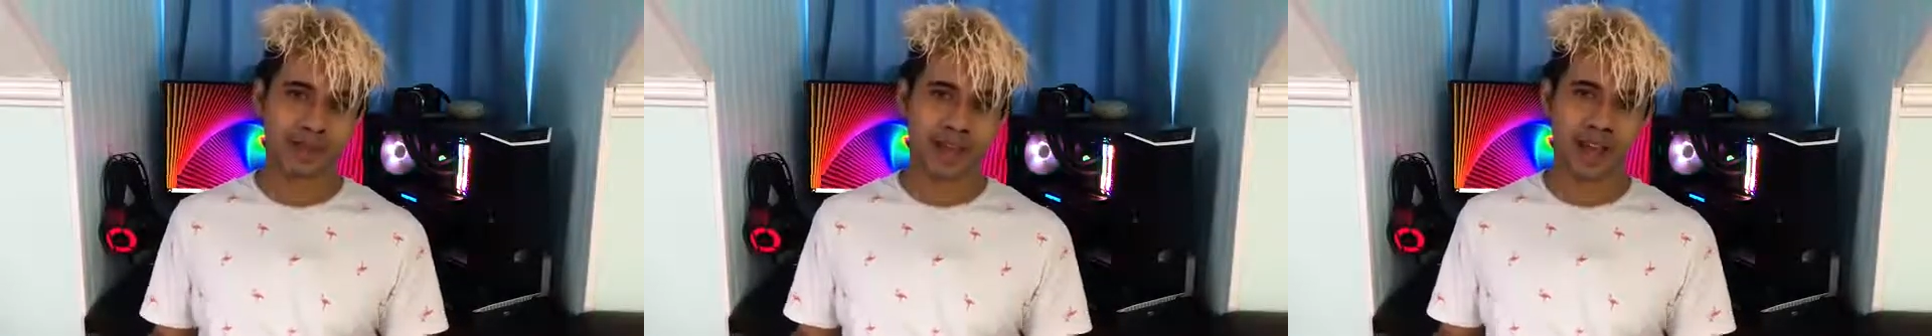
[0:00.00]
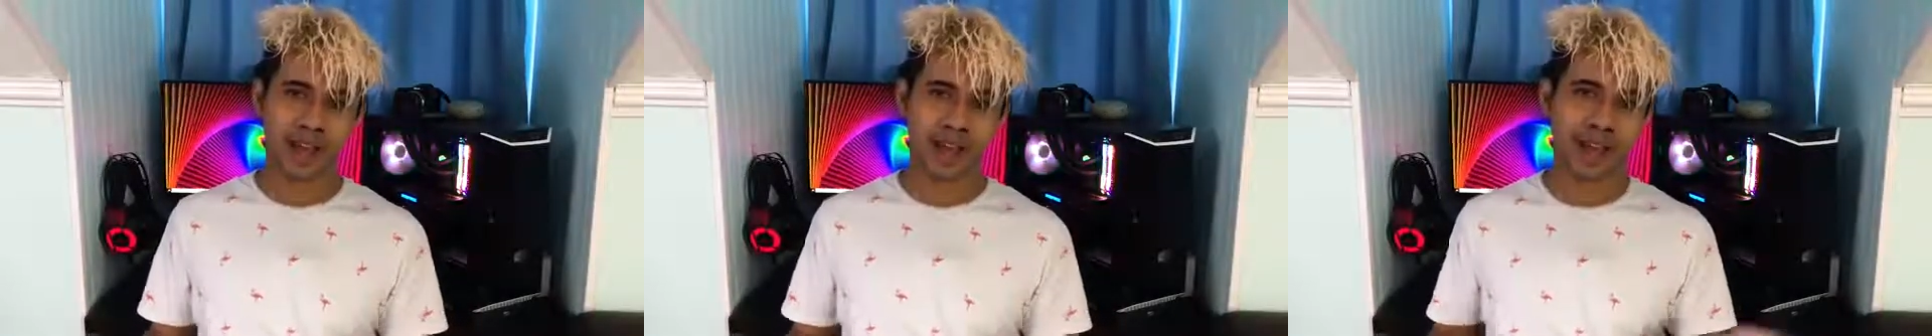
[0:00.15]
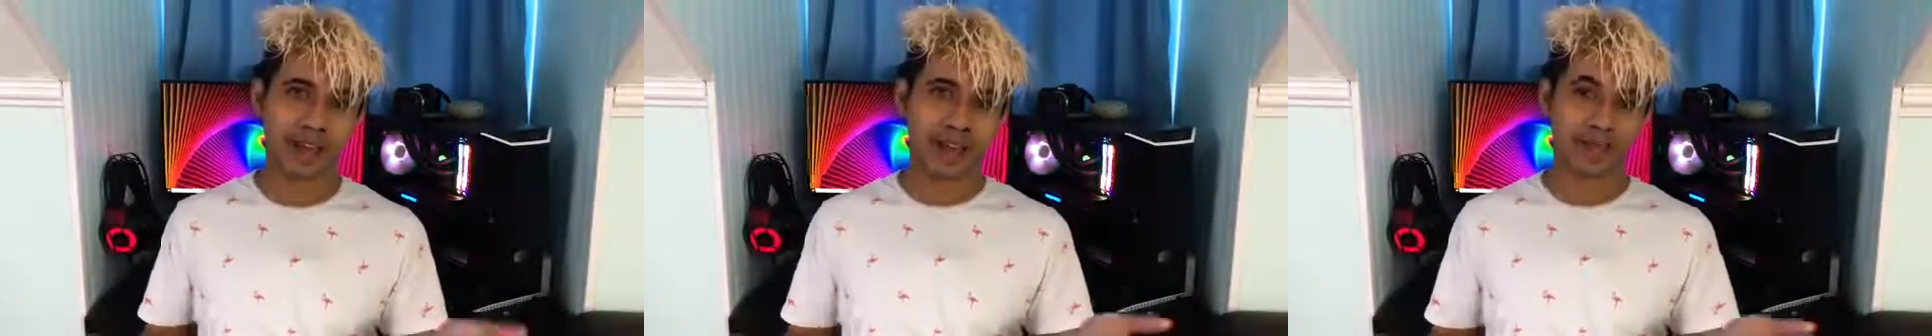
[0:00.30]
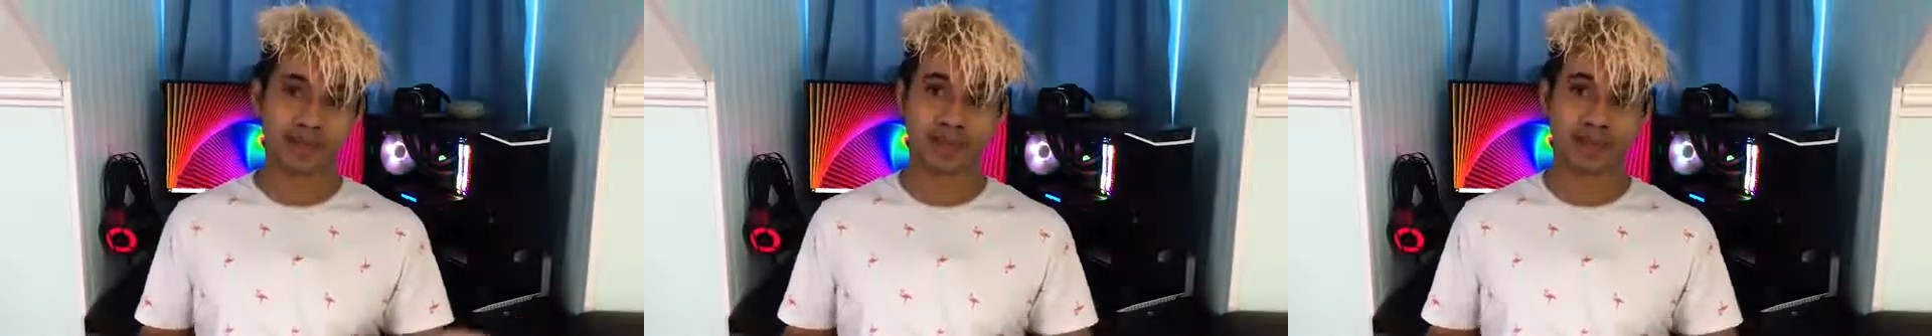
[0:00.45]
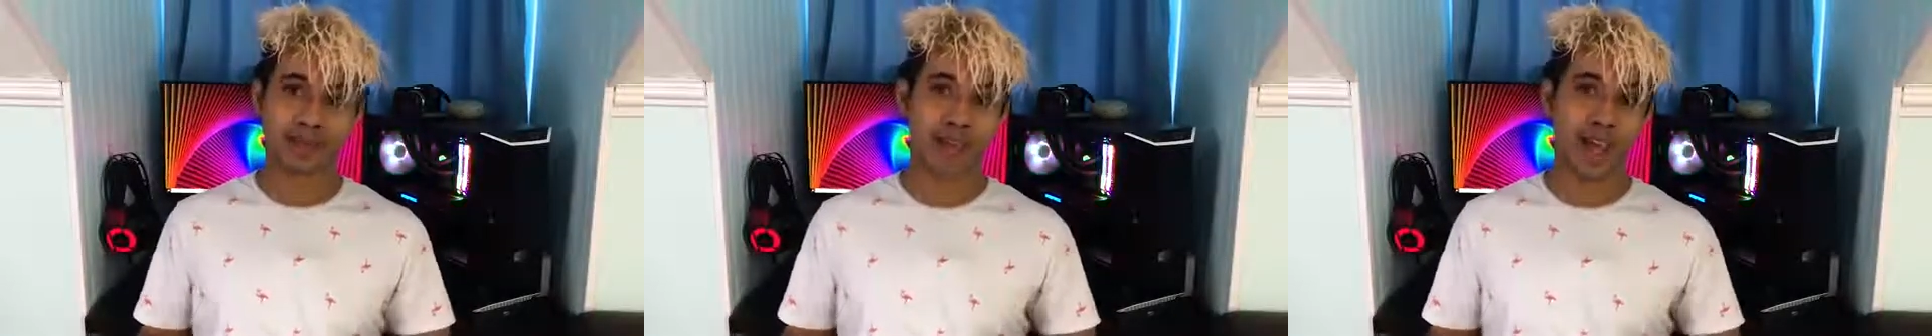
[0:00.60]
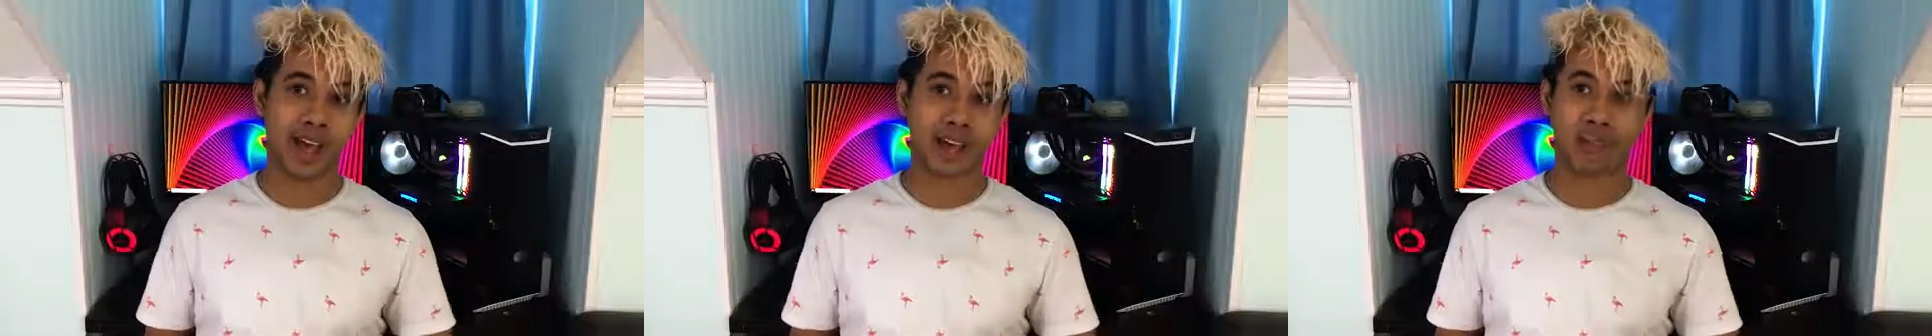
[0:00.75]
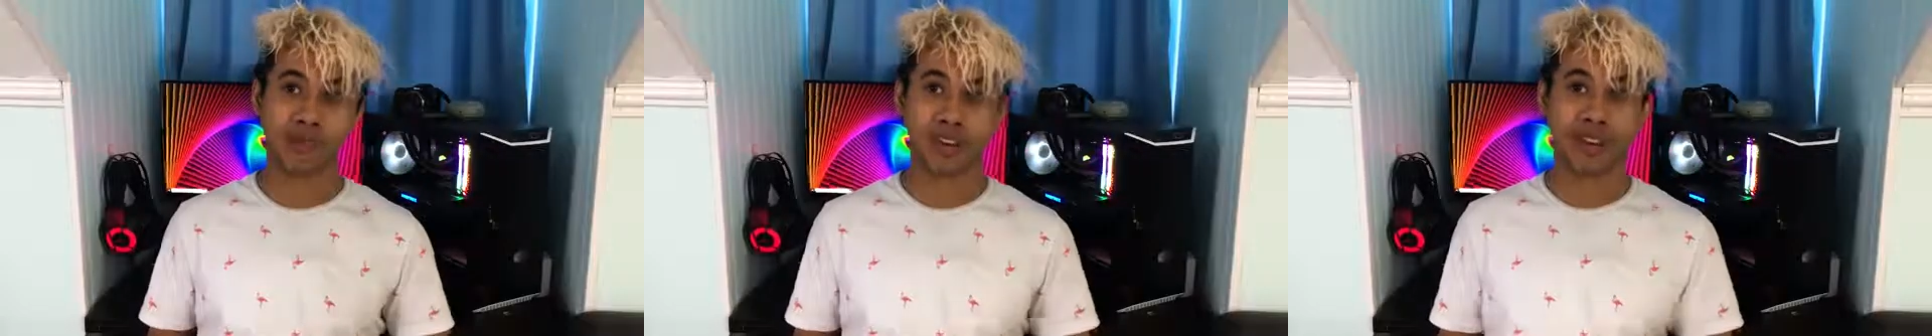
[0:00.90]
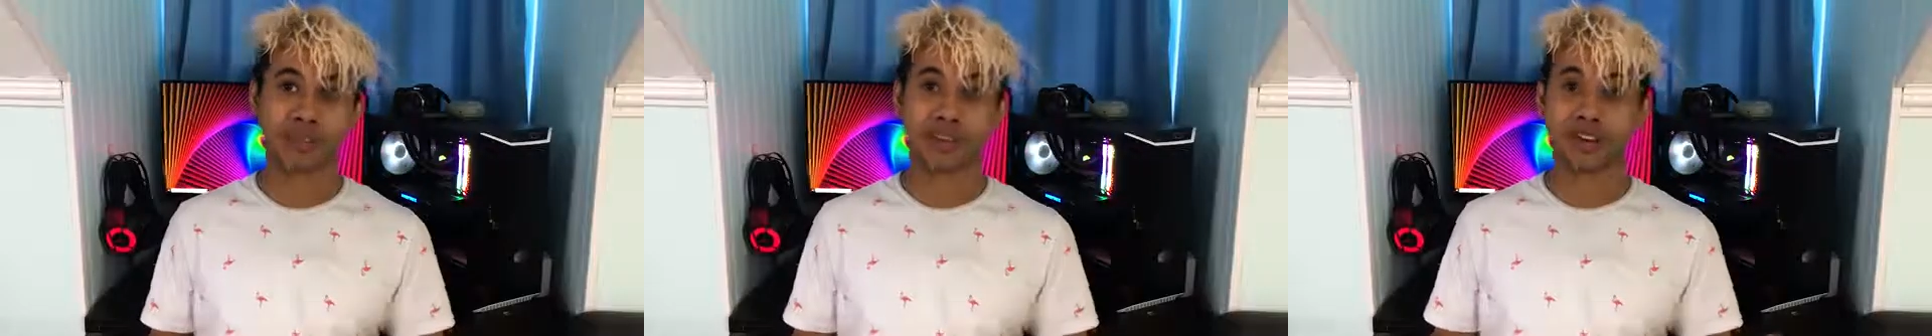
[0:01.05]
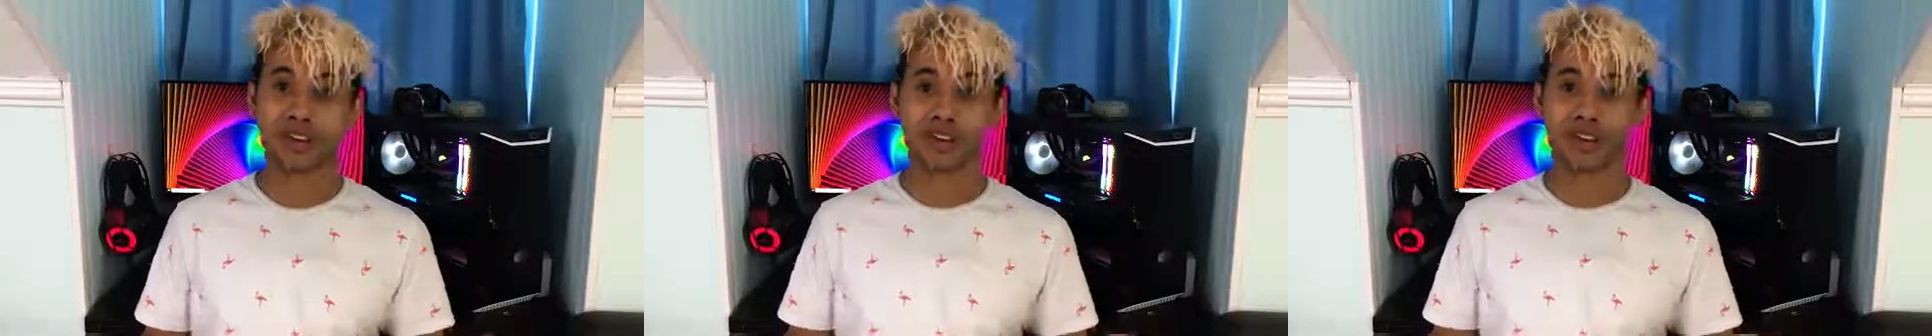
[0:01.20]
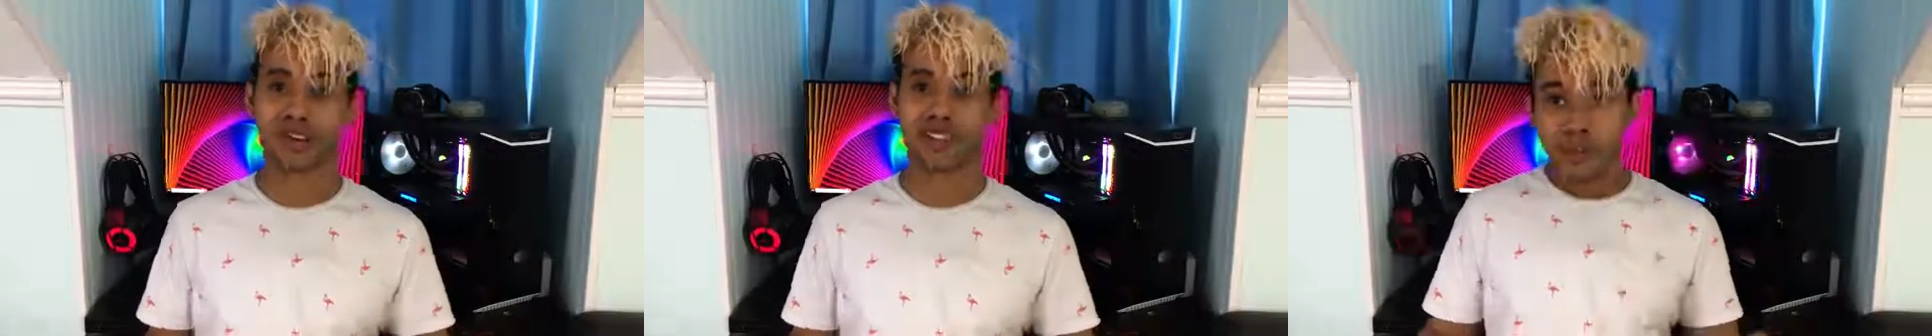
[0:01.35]
I guess can't win
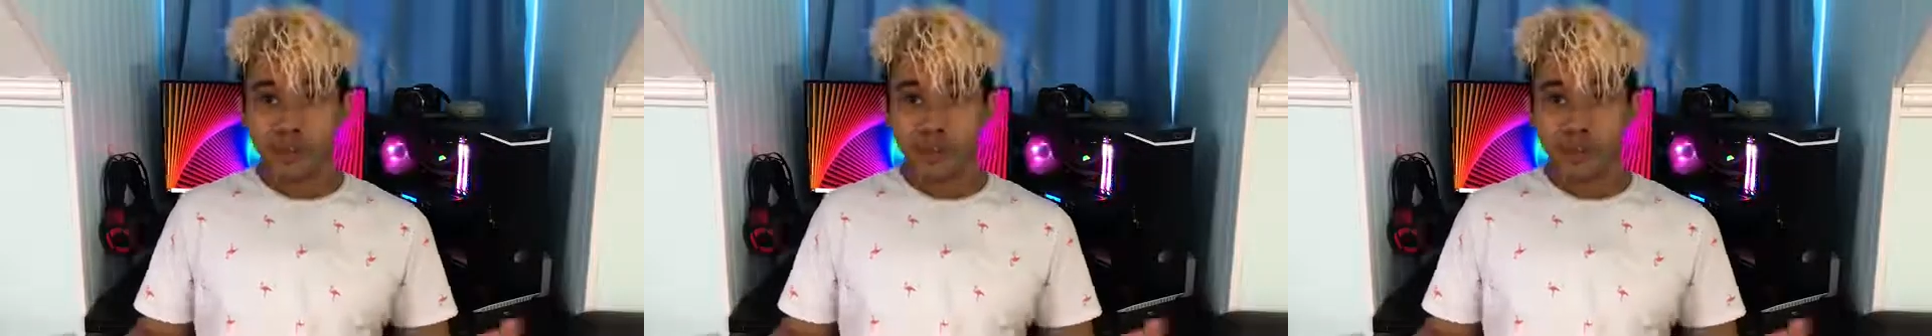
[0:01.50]
everything.